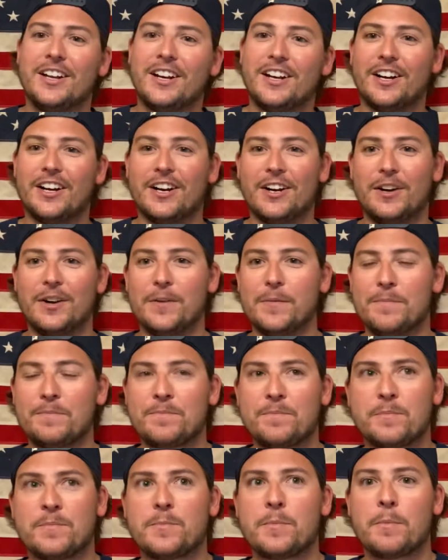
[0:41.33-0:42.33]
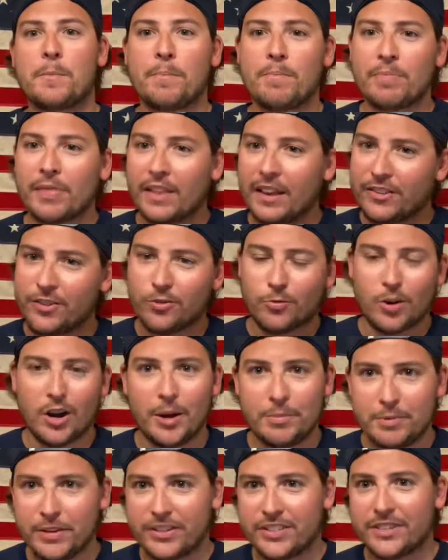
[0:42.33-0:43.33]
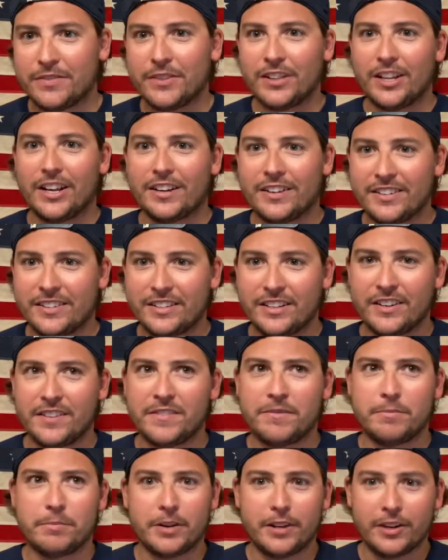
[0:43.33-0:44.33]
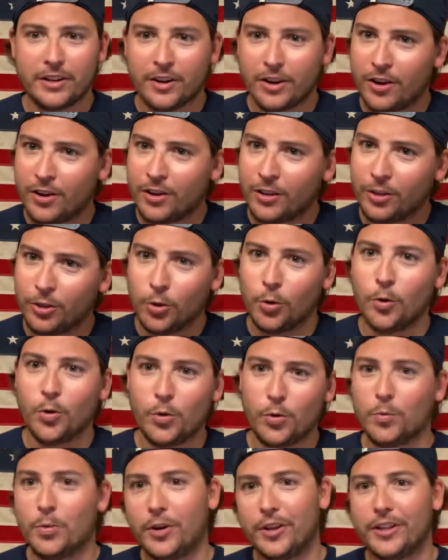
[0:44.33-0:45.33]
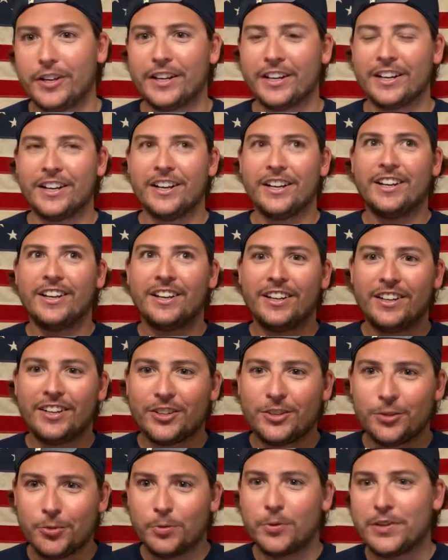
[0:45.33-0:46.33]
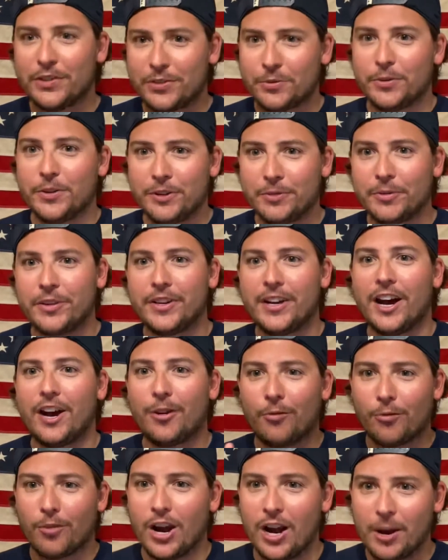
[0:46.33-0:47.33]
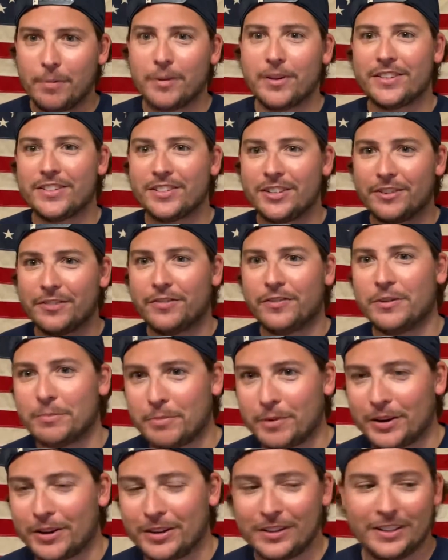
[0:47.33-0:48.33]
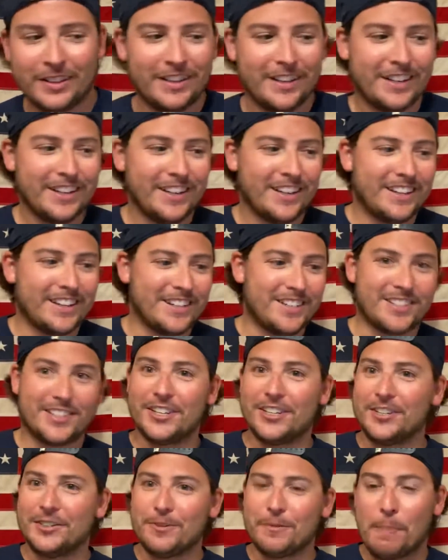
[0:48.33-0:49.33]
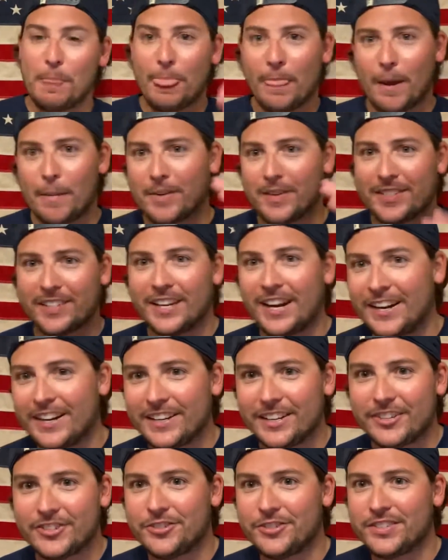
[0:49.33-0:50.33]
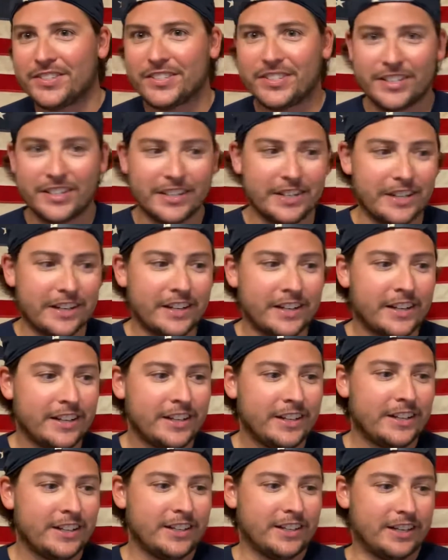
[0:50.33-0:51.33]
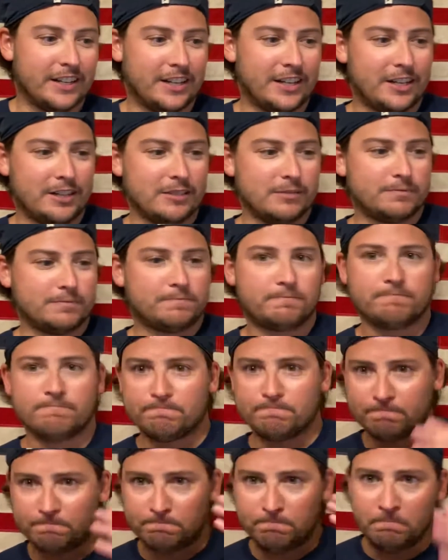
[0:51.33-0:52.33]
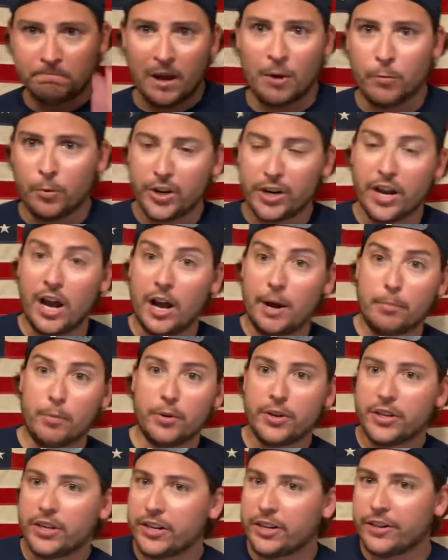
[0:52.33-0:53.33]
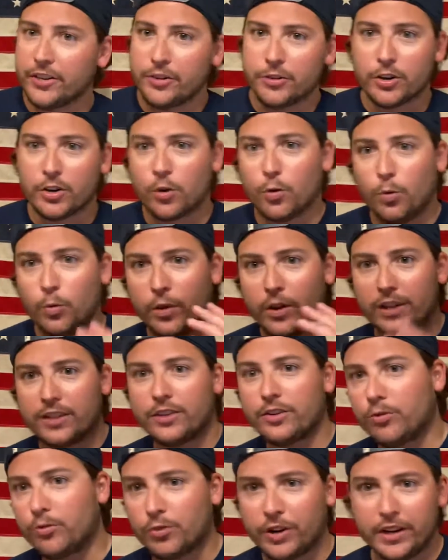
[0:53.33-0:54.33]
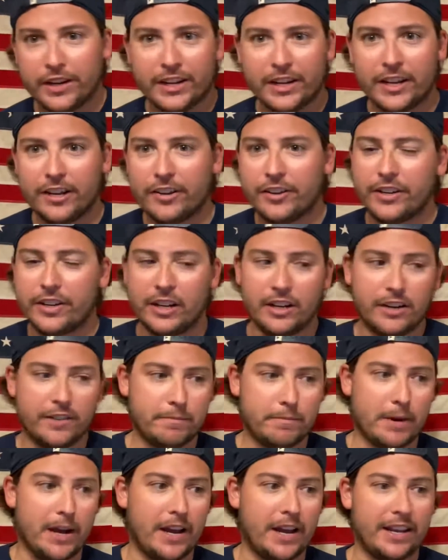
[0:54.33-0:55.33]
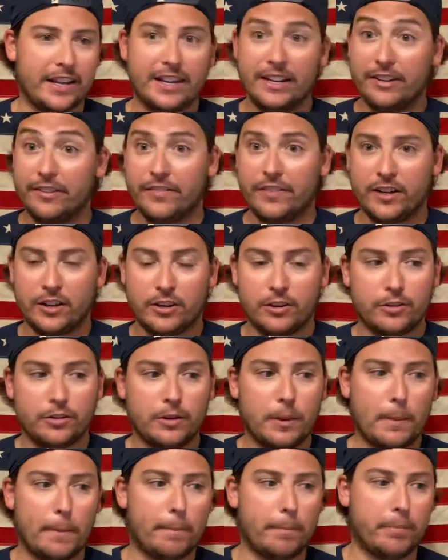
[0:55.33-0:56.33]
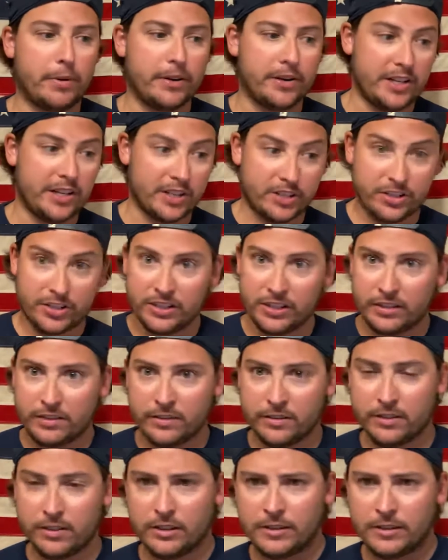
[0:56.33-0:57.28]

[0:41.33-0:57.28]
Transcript: It's robbed us of a lot of stuff, but Lord willing, 2020 will not rob us of football. So I'm excited, as you can see. I wanted to hop on here and do a quick little rundown of my NFL predictions,